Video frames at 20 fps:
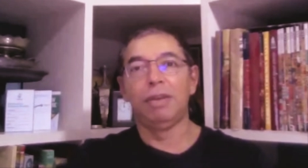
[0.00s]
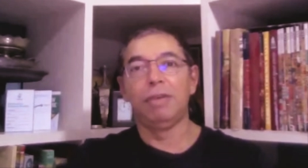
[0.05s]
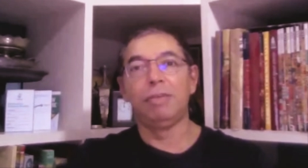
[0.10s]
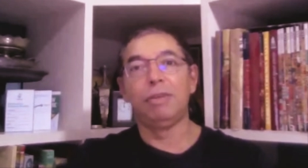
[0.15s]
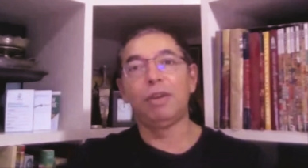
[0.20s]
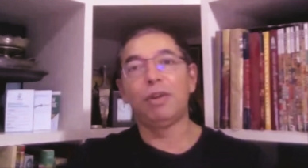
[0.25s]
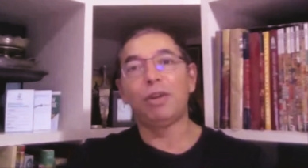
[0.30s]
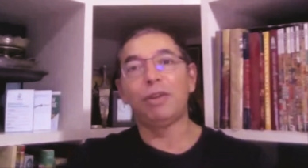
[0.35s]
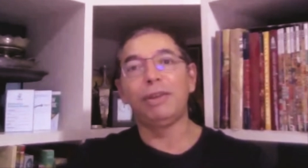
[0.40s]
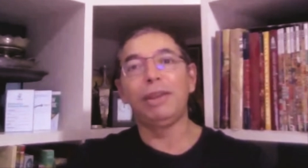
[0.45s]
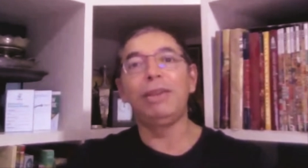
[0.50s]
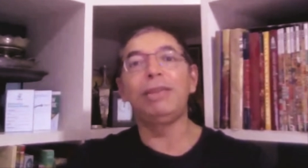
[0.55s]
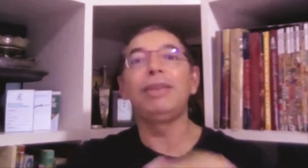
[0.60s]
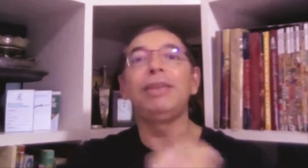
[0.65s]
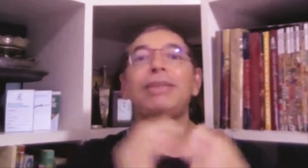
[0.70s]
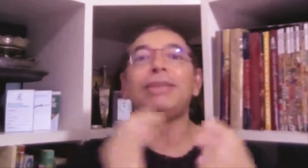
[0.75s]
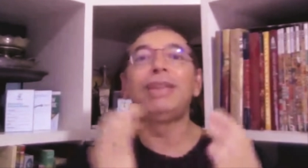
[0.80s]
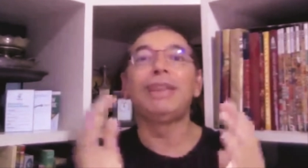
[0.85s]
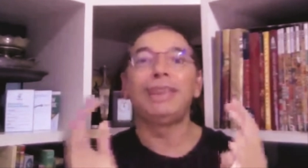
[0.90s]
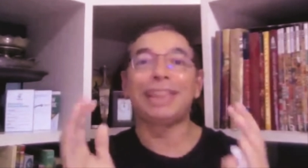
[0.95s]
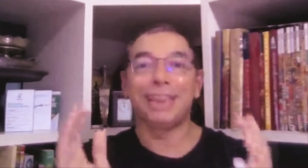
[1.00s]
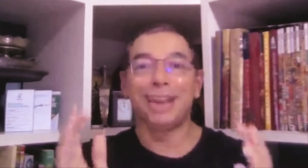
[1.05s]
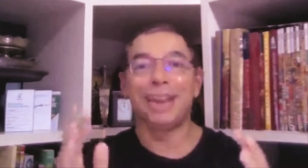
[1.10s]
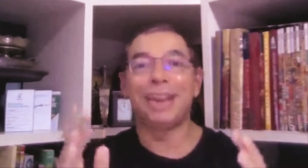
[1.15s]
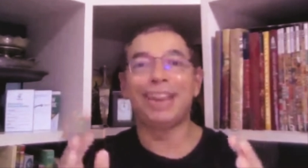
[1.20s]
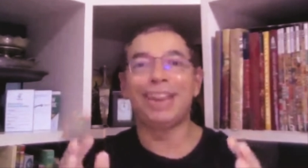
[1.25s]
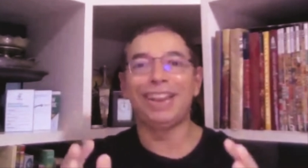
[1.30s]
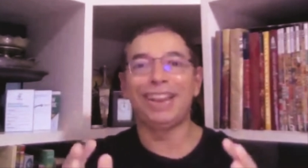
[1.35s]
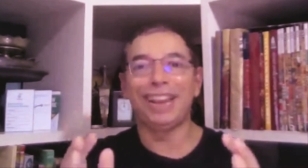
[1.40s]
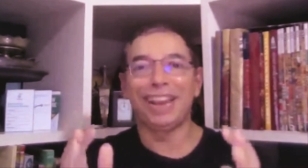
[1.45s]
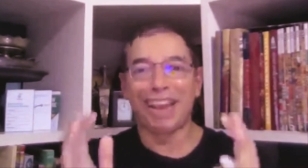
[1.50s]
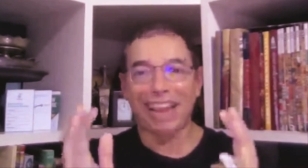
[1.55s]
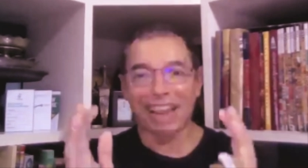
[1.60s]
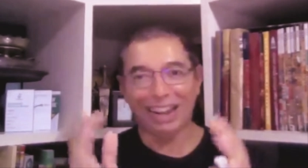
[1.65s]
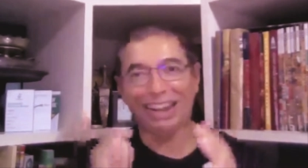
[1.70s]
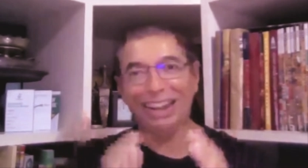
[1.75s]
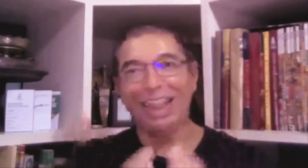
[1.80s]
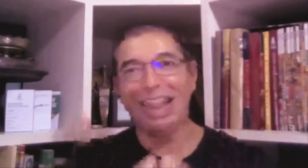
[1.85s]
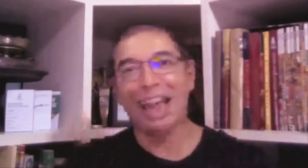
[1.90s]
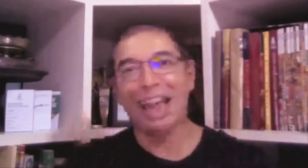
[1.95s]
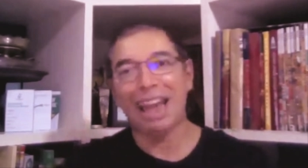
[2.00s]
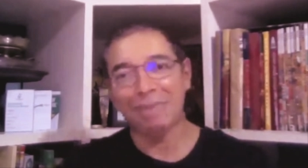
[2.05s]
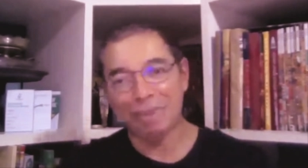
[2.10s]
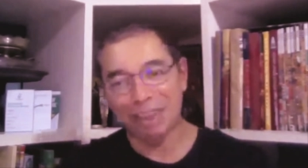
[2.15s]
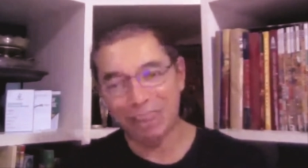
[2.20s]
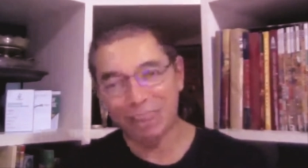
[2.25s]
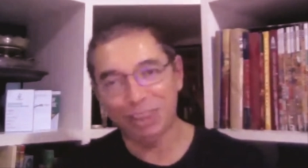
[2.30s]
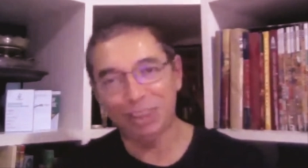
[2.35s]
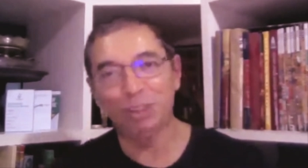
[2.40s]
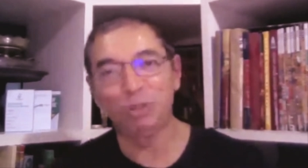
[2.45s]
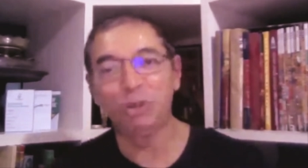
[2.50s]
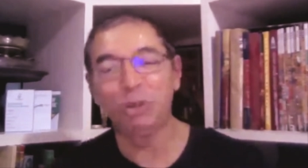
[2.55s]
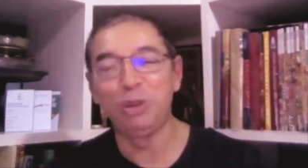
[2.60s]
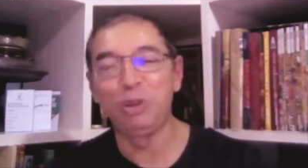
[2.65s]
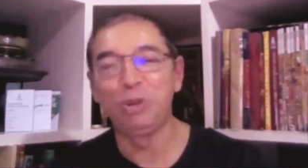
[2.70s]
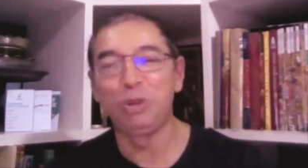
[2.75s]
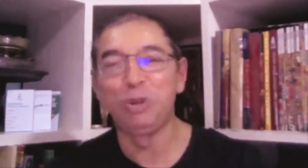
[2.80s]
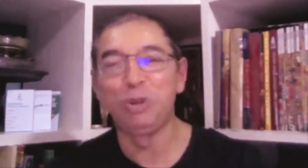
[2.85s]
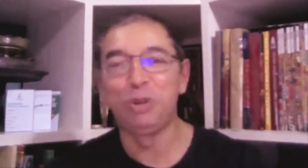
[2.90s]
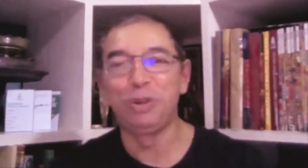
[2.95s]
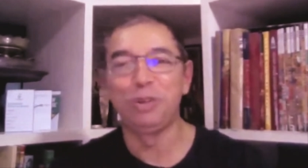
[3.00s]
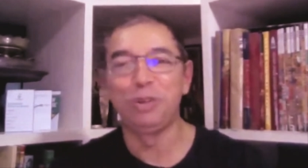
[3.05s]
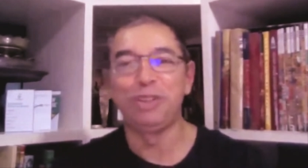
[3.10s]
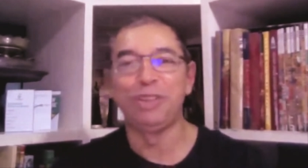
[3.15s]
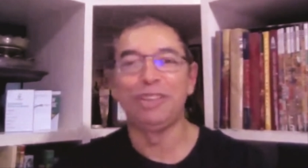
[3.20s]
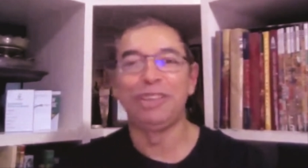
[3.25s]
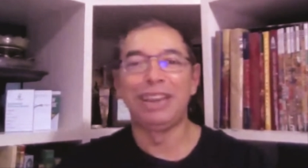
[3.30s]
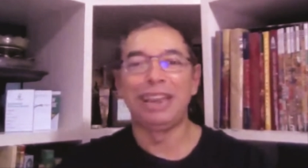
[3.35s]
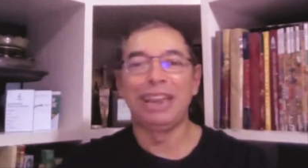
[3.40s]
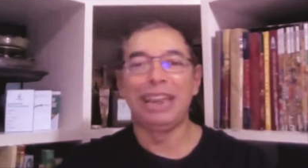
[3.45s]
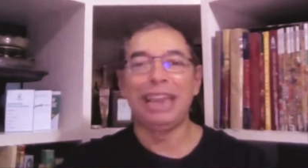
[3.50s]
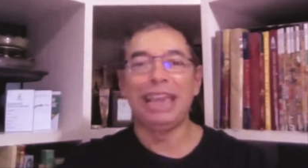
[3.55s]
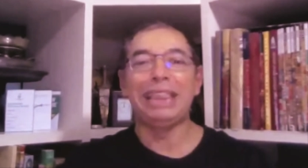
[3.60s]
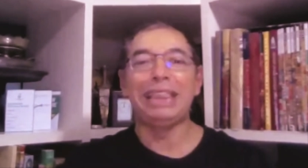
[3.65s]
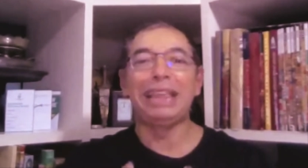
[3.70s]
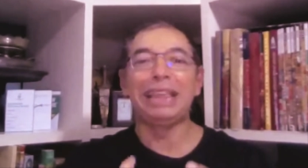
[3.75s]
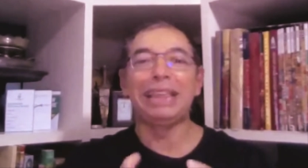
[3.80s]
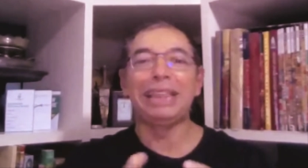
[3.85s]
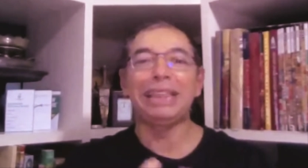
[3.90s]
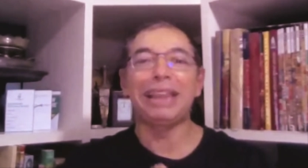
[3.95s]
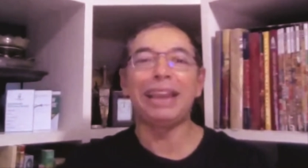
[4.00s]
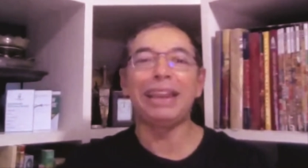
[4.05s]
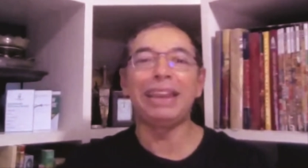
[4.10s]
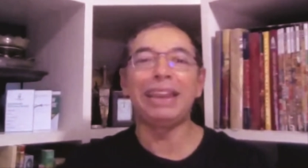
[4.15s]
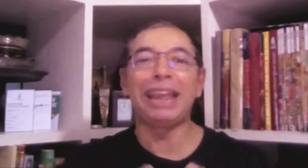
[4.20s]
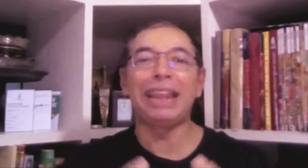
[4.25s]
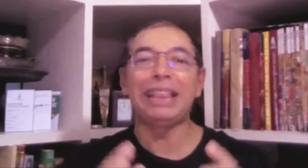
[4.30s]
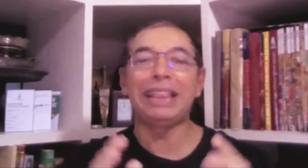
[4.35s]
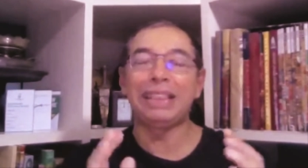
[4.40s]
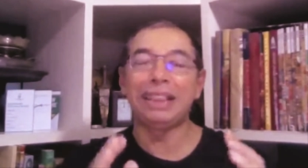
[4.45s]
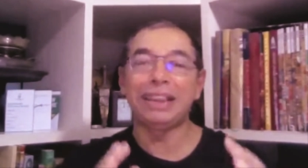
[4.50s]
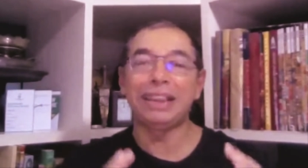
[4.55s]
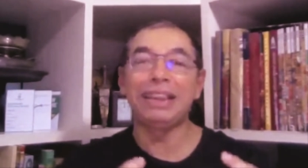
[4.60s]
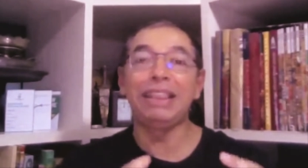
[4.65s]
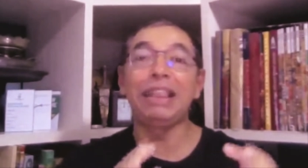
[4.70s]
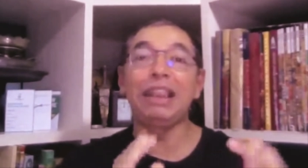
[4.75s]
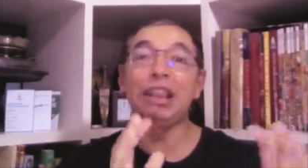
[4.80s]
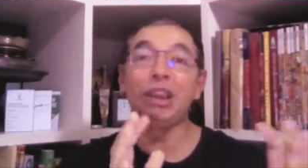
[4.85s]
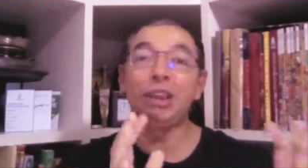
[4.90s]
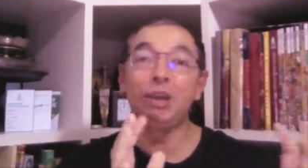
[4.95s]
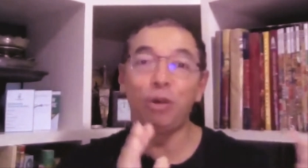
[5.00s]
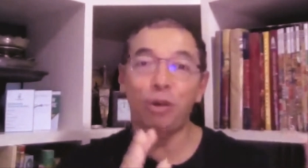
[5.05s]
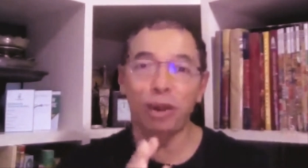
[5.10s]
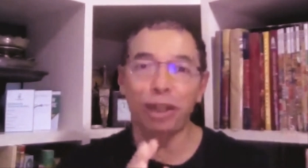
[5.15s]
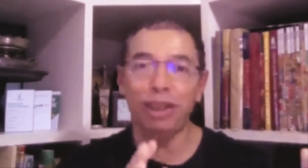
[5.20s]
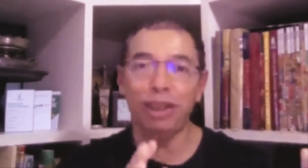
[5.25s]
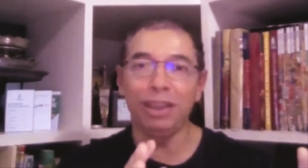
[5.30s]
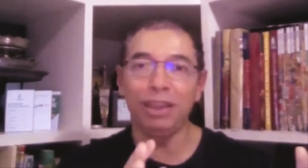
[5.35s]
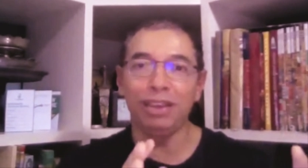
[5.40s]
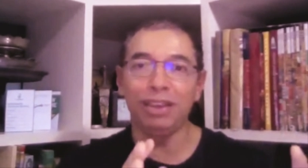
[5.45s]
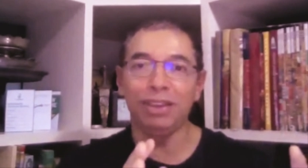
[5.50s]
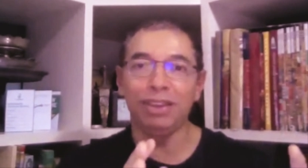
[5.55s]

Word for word: because this is the sign like i mentioned to you is the sign that turn theory